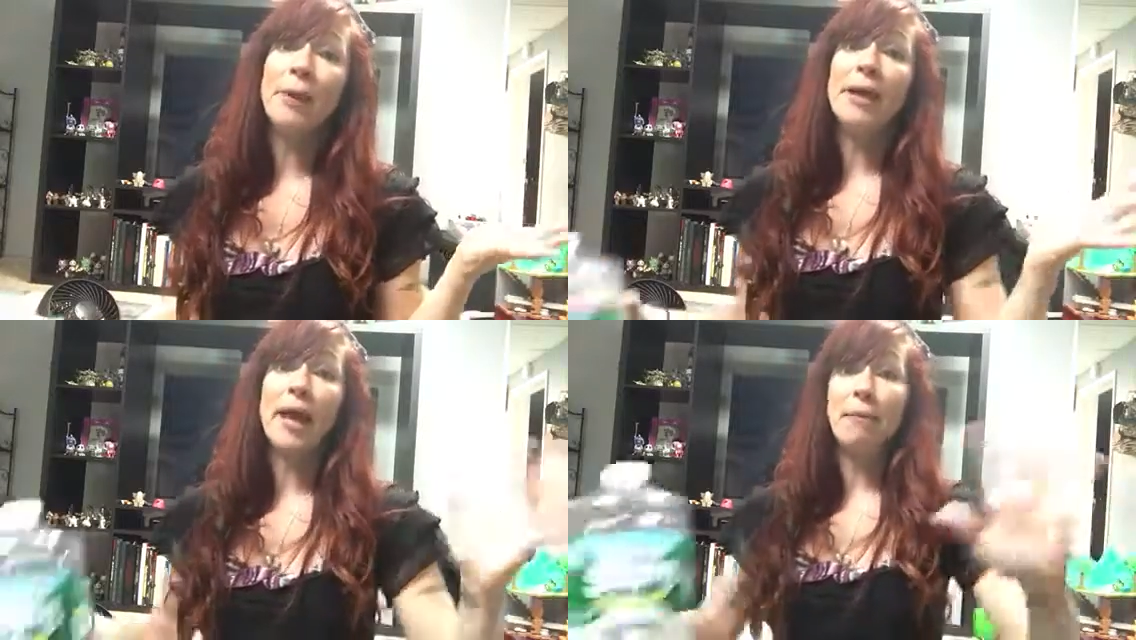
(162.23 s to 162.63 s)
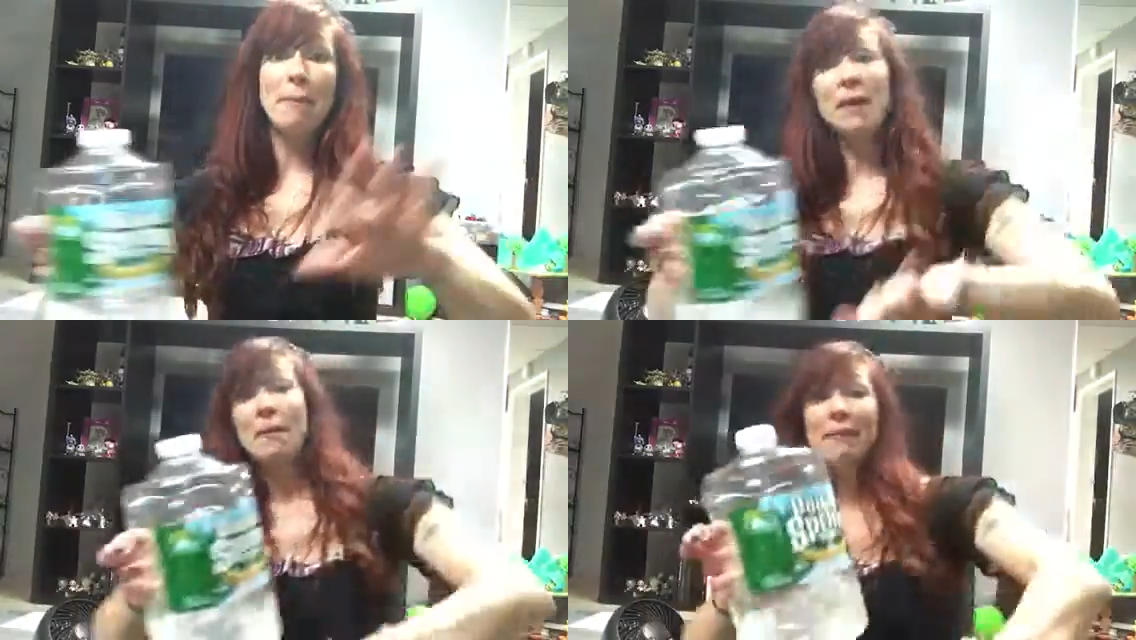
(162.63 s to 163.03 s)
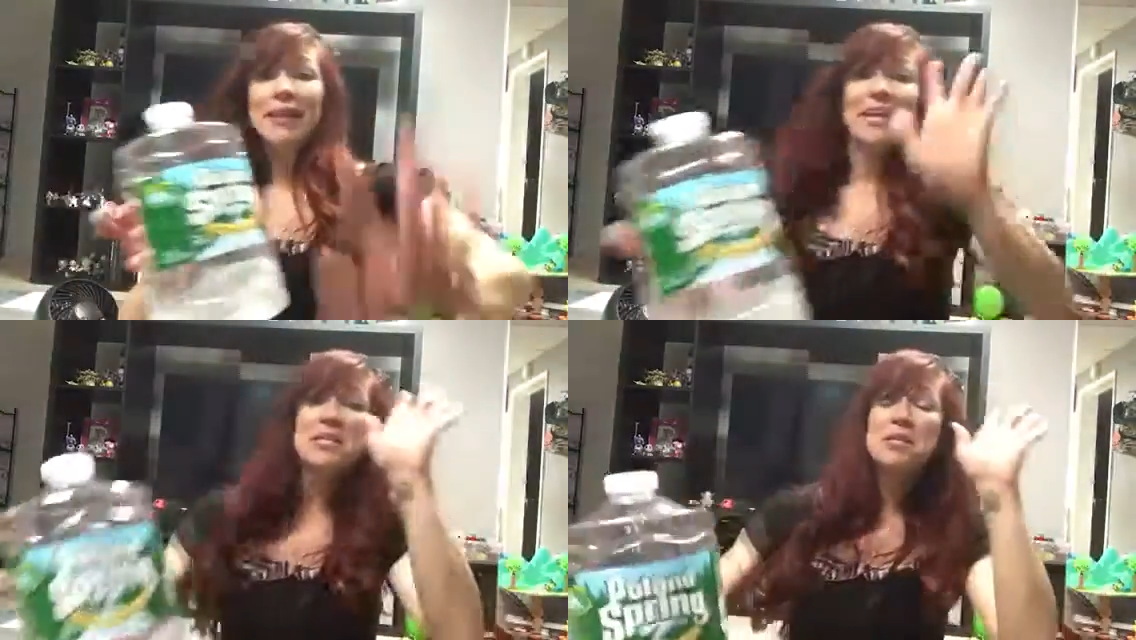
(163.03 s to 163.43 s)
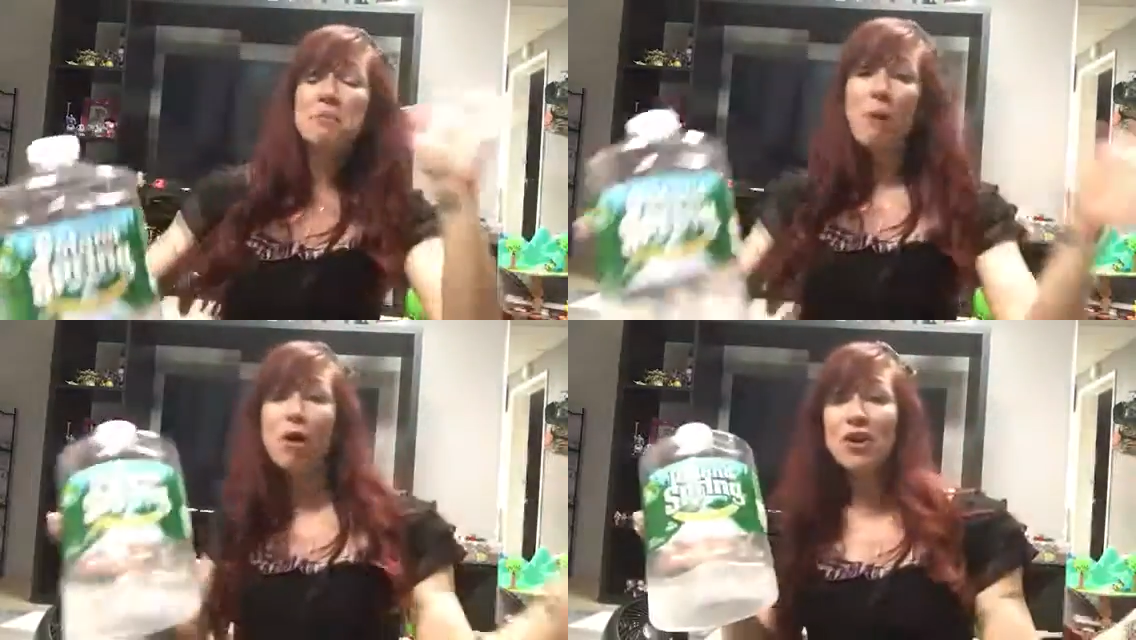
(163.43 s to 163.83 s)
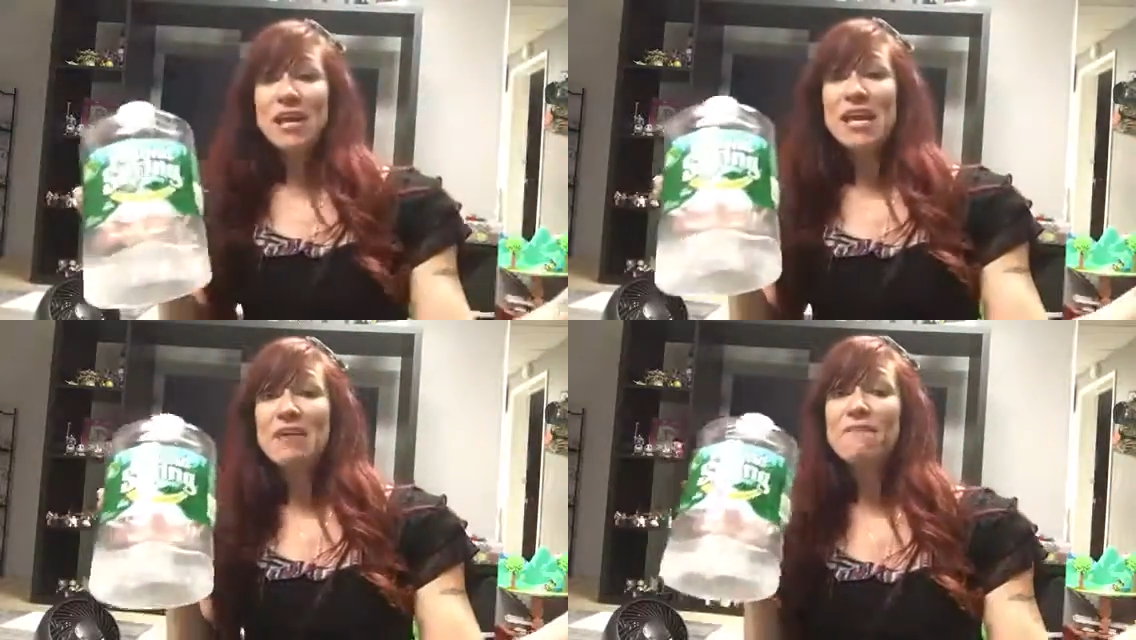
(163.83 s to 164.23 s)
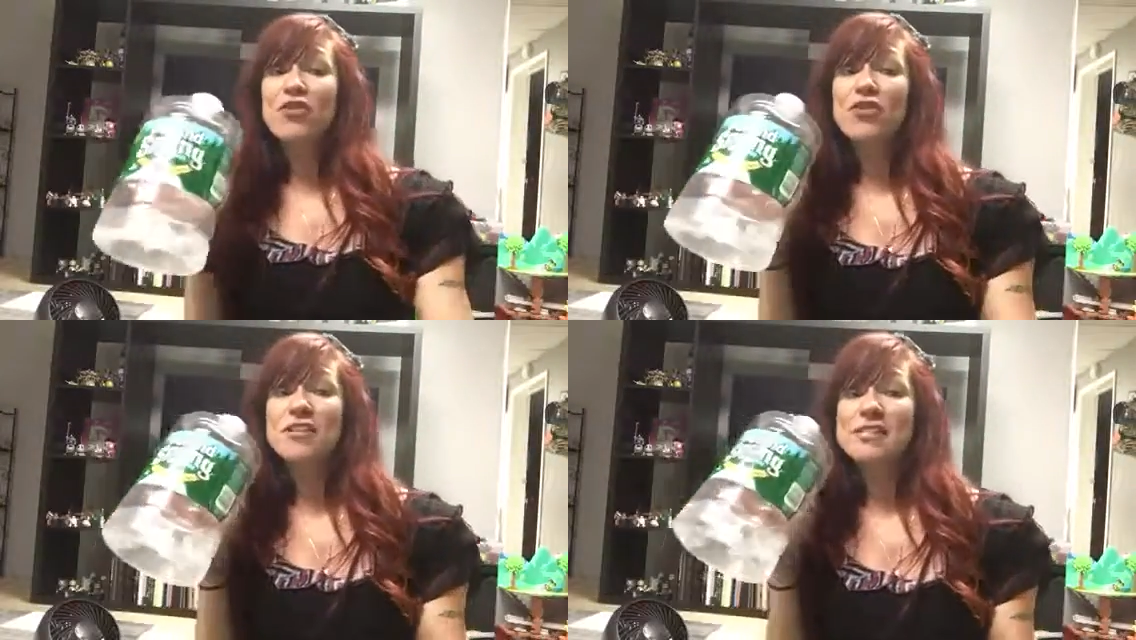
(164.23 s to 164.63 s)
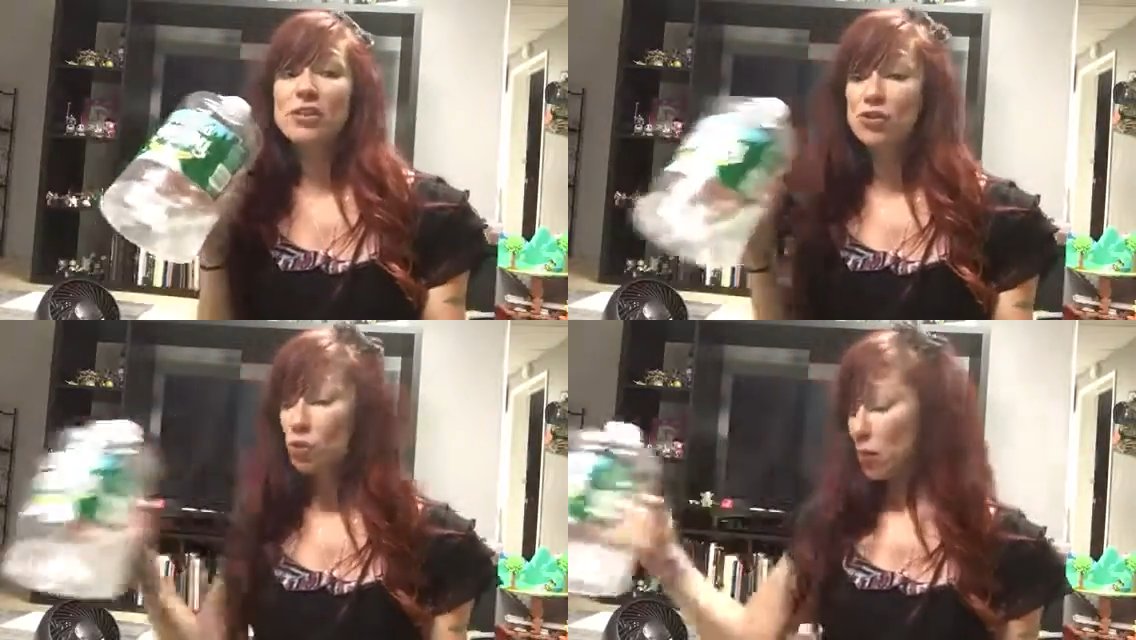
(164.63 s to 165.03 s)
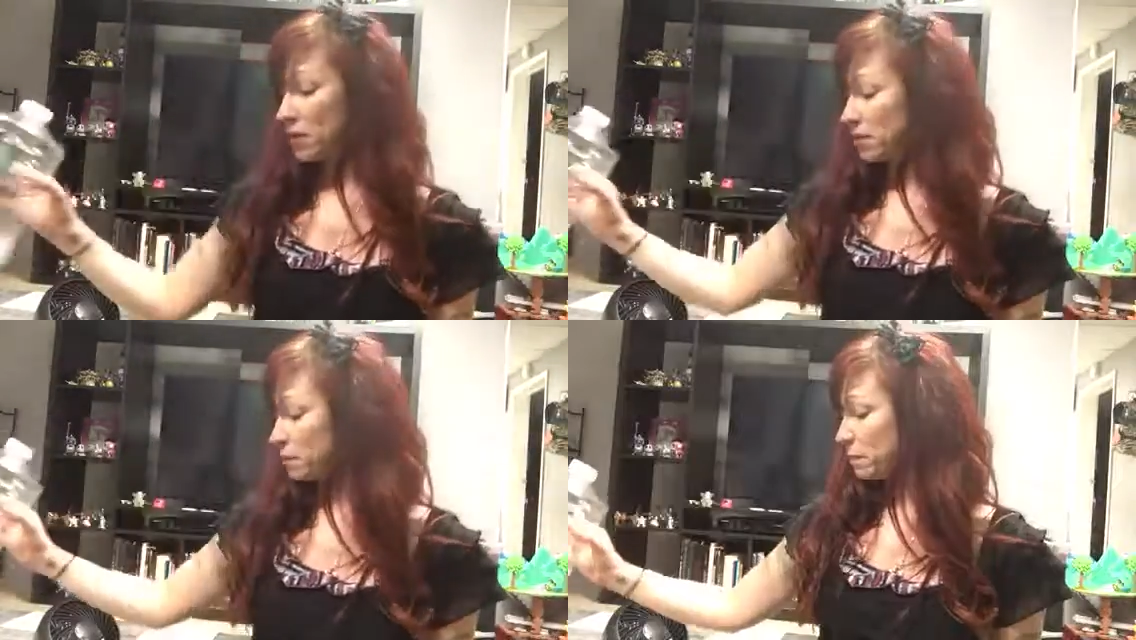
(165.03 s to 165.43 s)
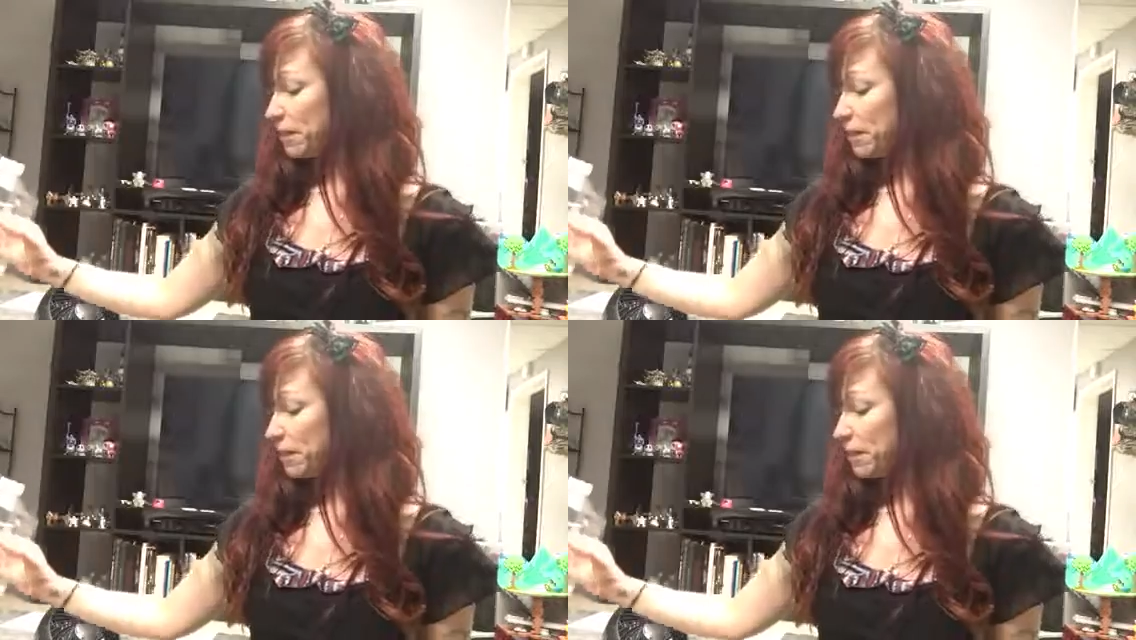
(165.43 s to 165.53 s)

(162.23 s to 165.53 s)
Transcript: But maybe I'm late to the party for the essential oils,